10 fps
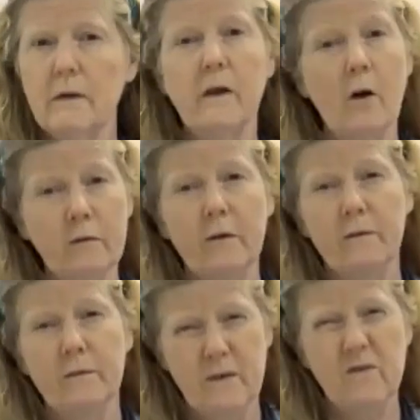over
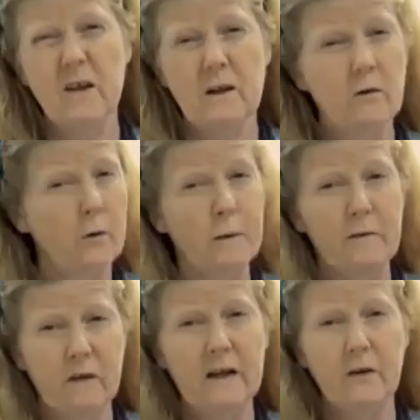50
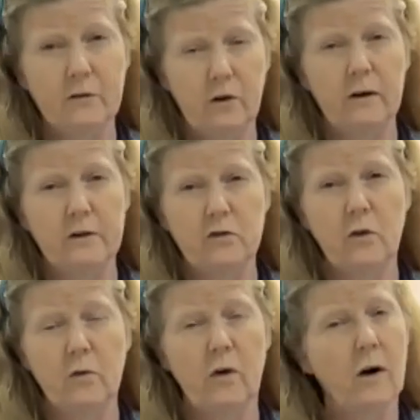grooming videos on it
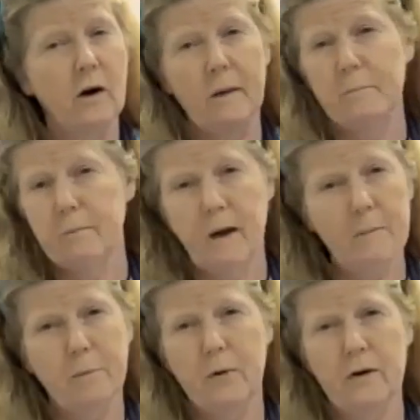so far. I
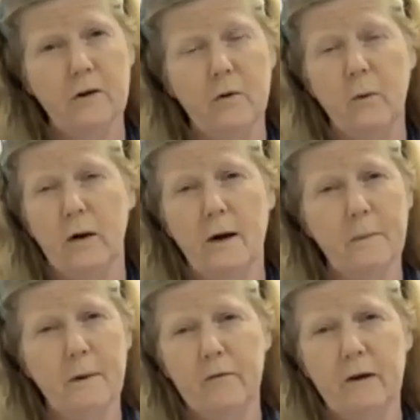put a new one up